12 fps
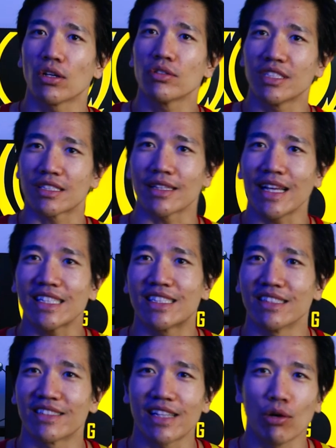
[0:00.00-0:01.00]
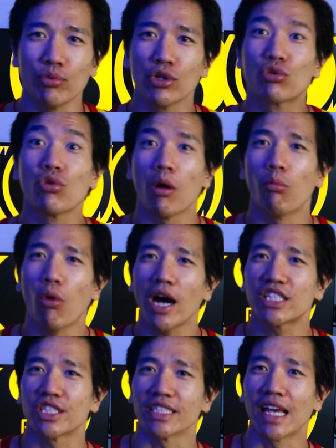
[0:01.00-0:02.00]
all these legends that we grew up
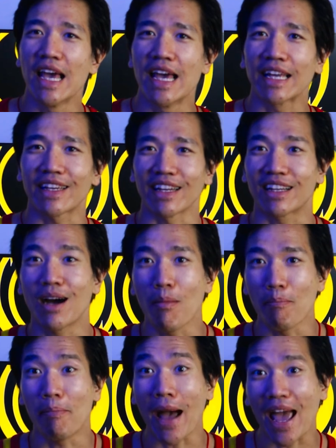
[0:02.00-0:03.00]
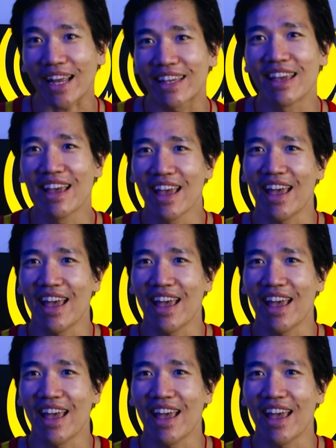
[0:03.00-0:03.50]
watching can come back